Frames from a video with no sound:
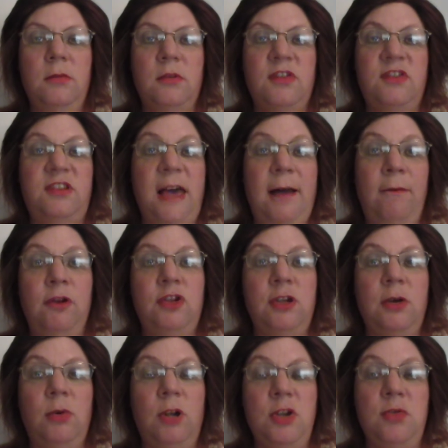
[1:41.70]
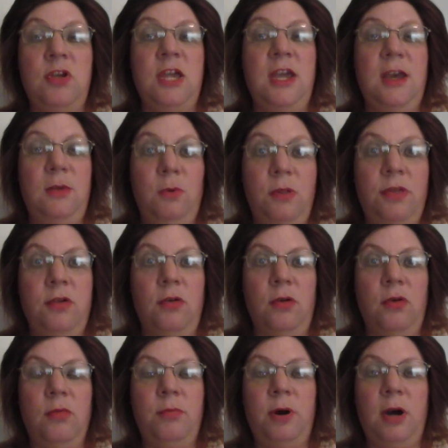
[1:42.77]
salvaging what you can with your
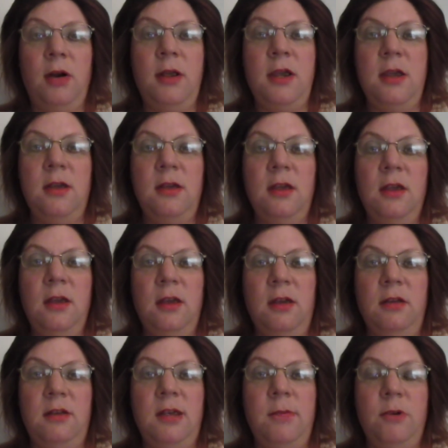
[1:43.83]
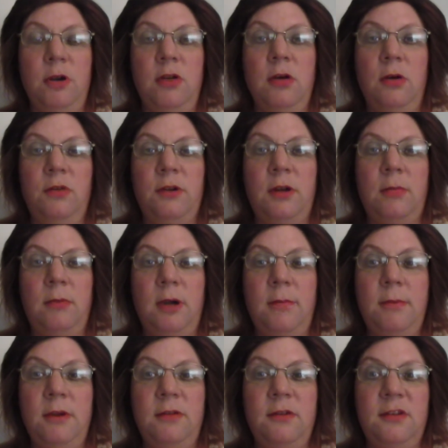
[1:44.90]
own party and keep your nose out of my
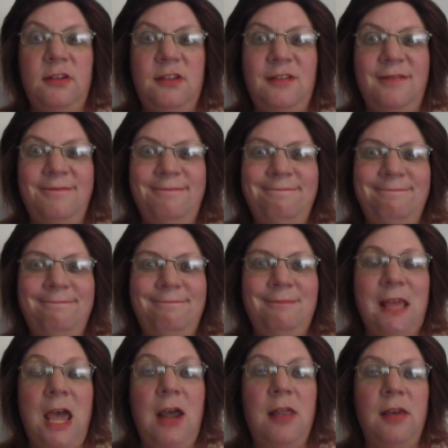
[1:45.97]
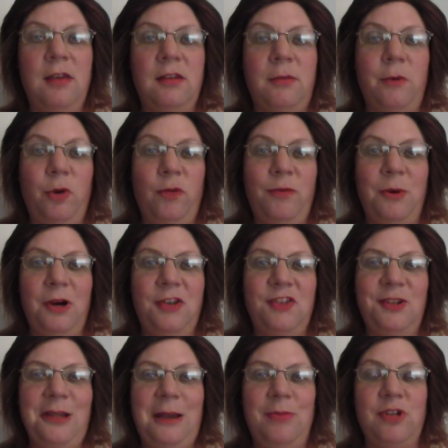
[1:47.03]
business. Thanks everyone for
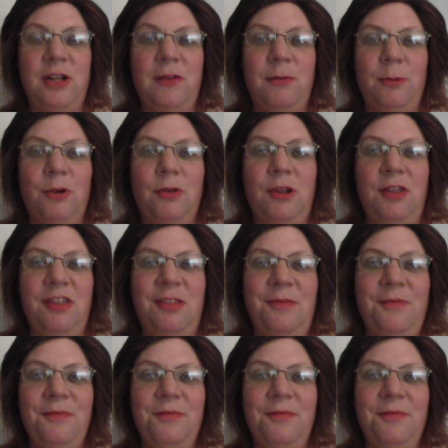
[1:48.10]
watching. I'm Jennifer McCreath.